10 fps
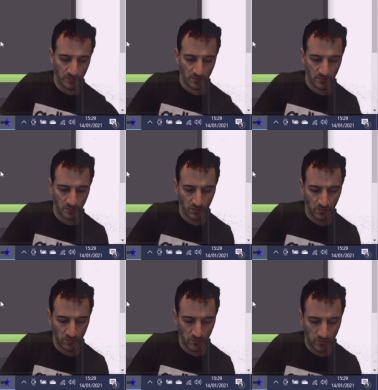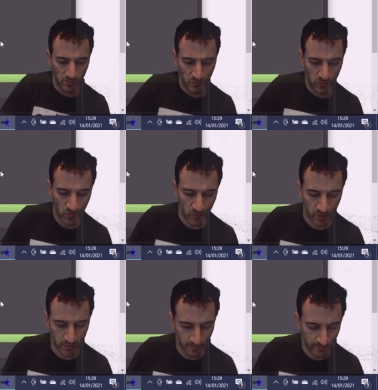
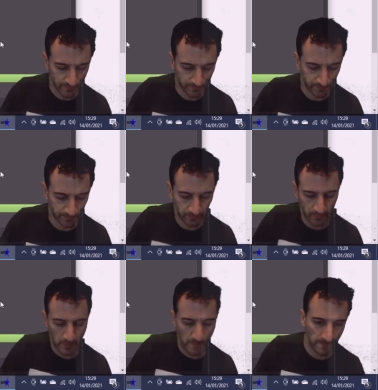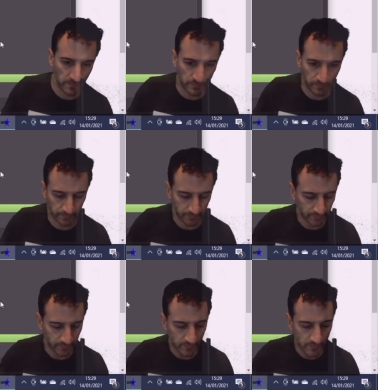
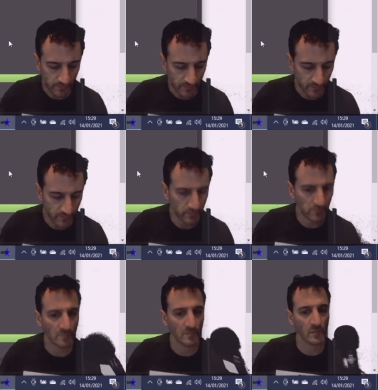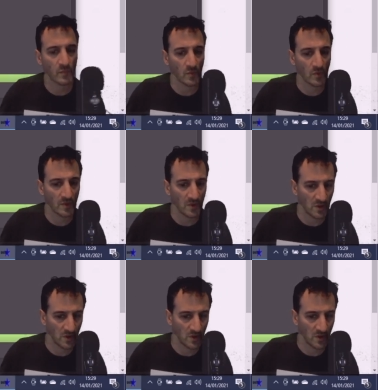Nothing is said.